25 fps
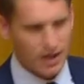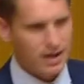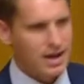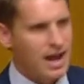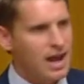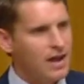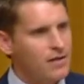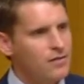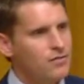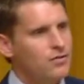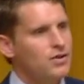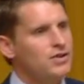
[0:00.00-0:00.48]
and
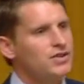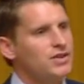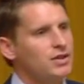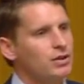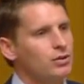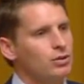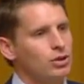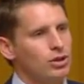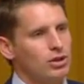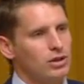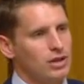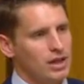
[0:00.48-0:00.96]
every
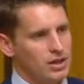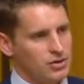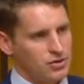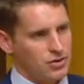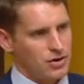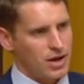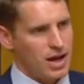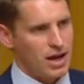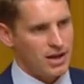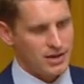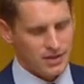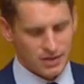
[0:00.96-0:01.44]
single
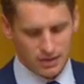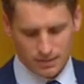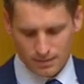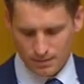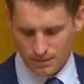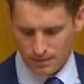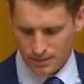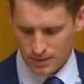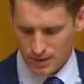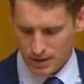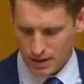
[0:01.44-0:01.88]
electorate has them.